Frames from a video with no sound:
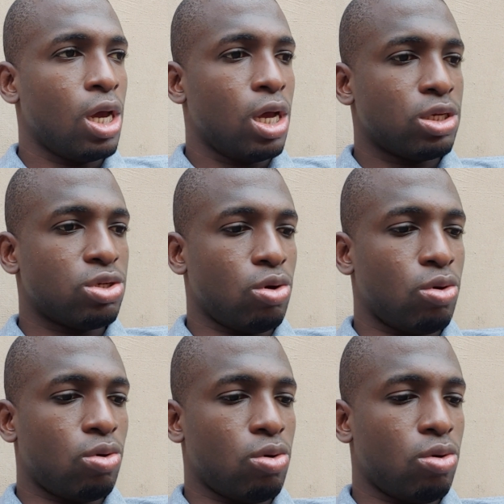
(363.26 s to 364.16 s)

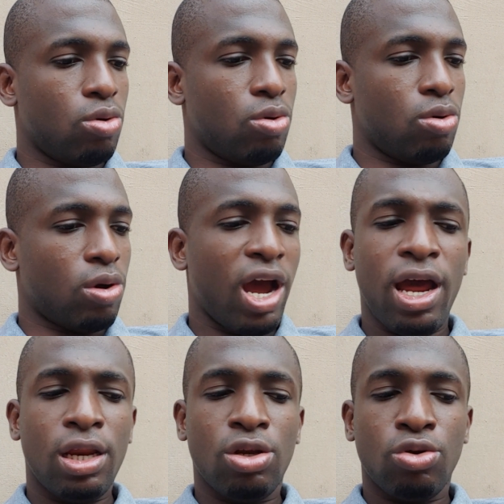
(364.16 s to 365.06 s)
So
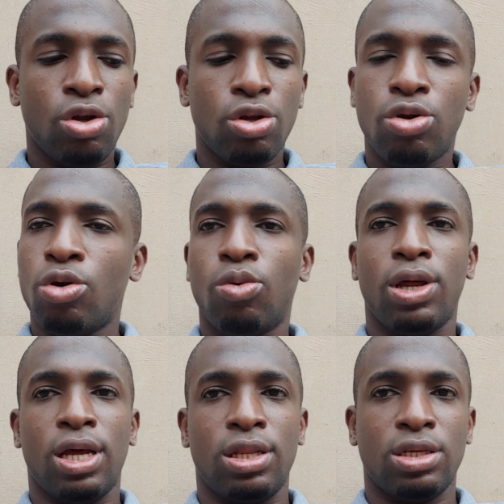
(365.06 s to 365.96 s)
I do not know
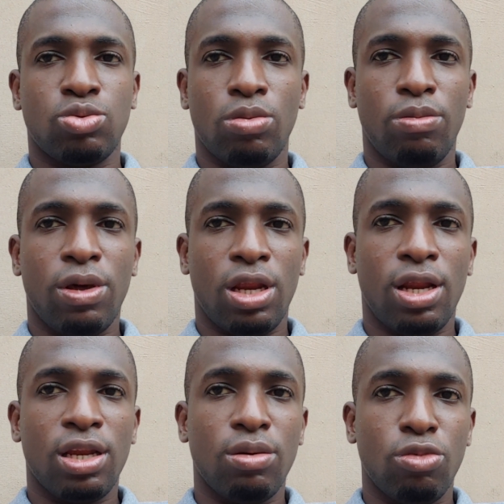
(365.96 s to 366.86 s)
whether this will be better
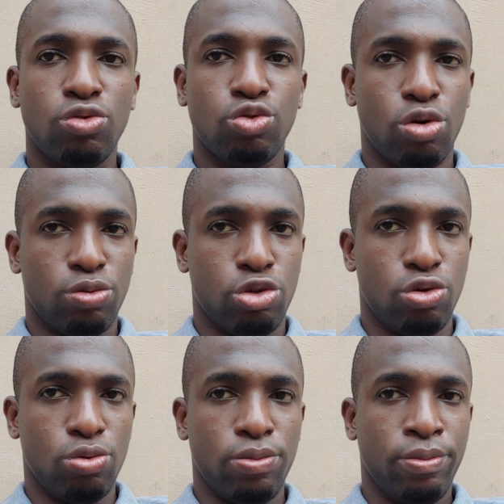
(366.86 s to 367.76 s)
than the Moondrop
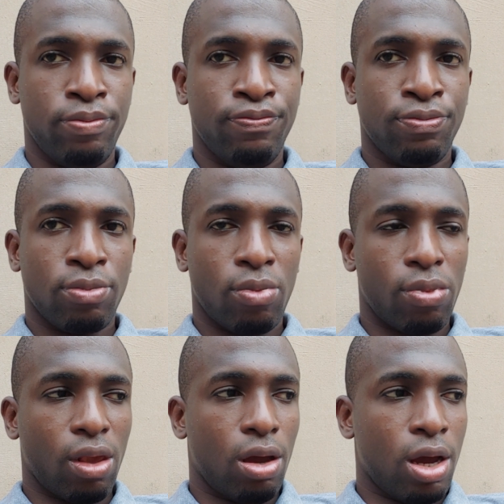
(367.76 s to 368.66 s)
2.
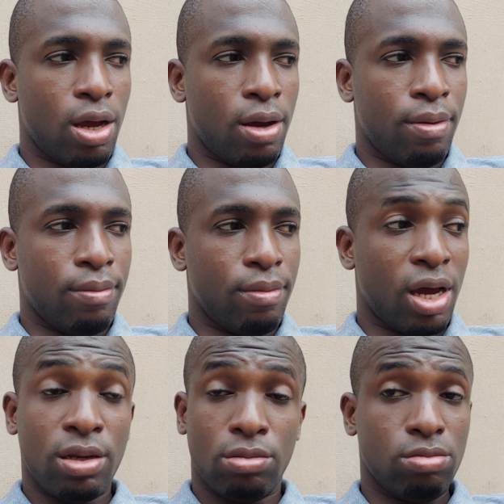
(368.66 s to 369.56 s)

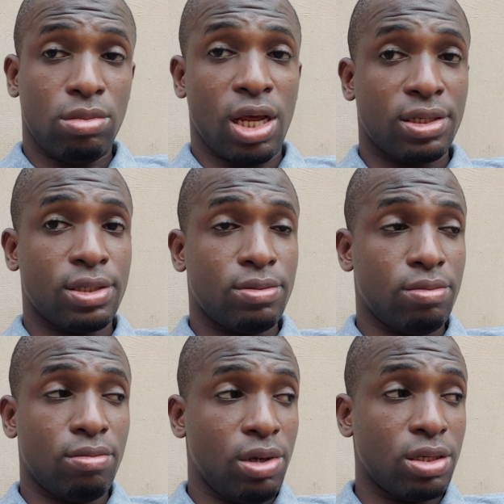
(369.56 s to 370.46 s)
And that's
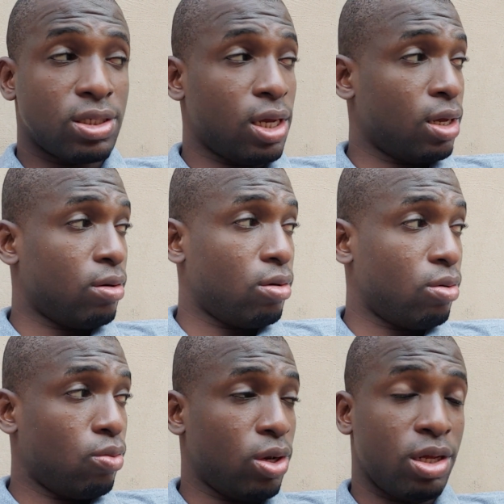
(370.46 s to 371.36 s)
me saying,
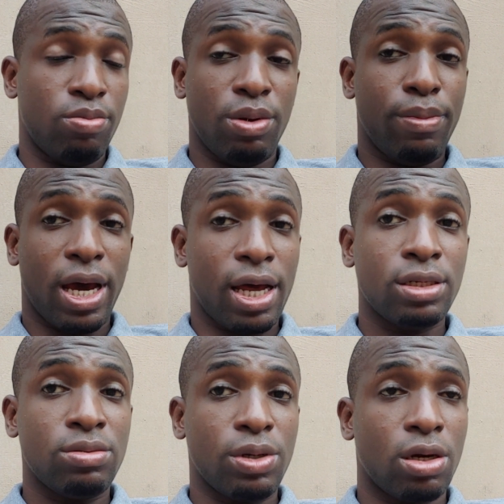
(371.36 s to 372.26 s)
will it be
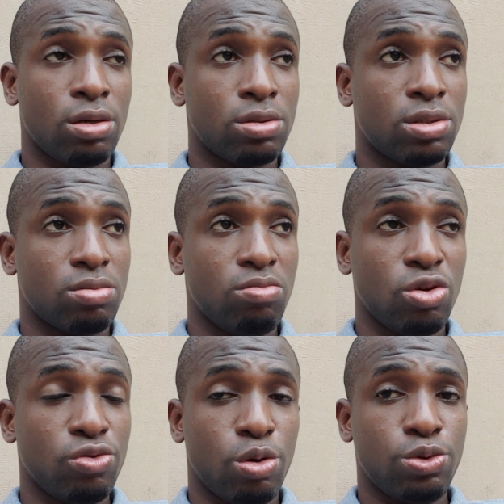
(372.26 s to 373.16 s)
bad? Because
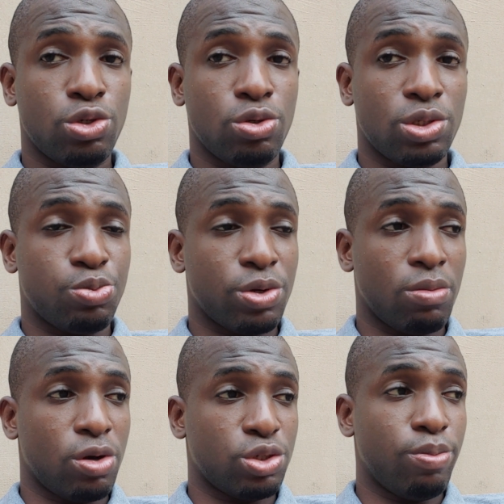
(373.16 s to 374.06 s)
Moondrop 2 is pretty
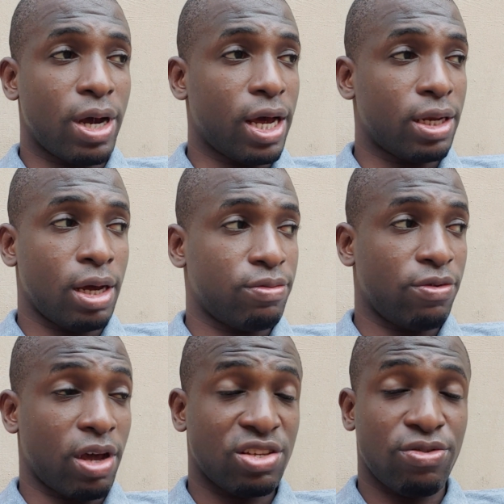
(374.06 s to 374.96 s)
much bad
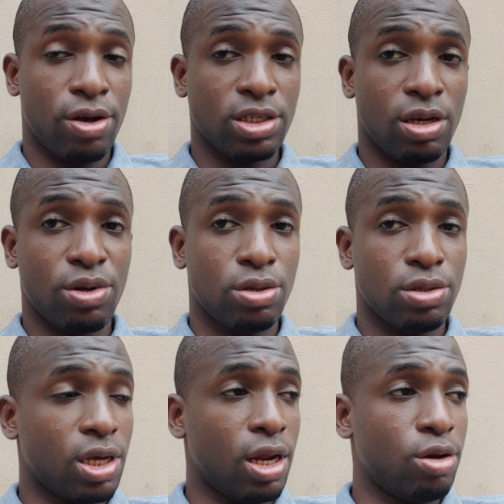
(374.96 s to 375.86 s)
as far as I'm
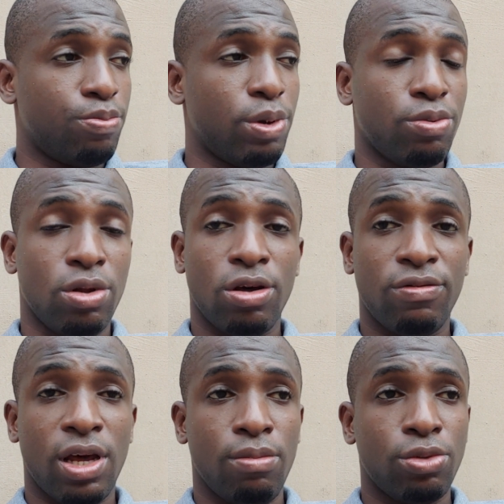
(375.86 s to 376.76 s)
concerned. I know people
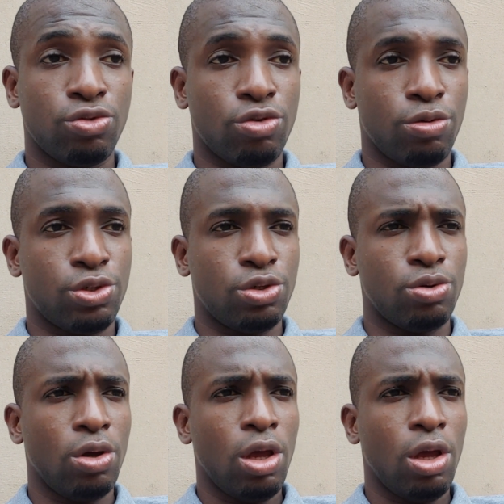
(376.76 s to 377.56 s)
love that Moondrop 2.